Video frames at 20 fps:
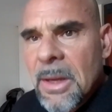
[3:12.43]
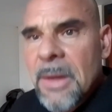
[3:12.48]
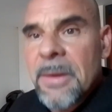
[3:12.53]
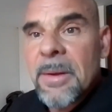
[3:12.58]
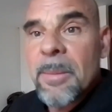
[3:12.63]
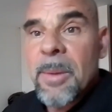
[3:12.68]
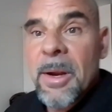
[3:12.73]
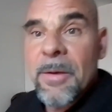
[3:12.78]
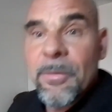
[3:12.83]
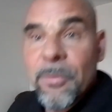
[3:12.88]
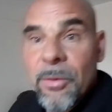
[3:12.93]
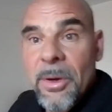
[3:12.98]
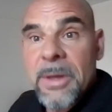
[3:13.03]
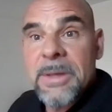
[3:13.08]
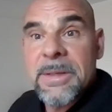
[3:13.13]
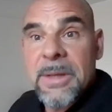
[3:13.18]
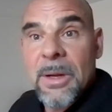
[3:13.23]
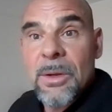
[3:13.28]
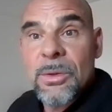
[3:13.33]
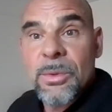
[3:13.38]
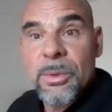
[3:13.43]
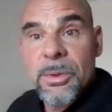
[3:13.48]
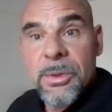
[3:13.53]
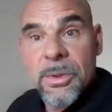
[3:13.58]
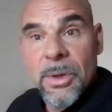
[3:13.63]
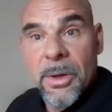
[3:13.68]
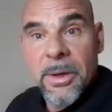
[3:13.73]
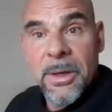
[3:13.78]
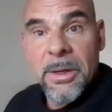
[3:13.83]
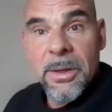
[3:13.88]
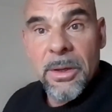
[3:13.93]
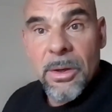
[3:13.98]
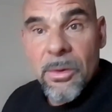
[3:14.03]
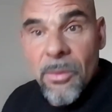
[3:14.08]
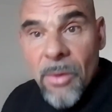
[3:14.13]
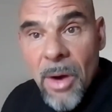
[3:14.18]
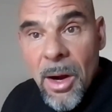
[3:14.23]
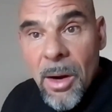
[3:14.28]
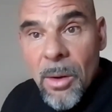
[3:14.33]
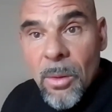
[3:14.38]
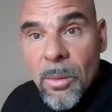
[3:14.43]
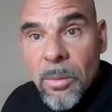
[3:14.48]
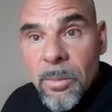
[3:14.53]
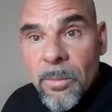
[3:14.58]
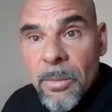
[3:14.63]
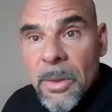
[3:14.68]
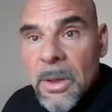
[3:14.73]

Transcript: that my front delts were starting to grow.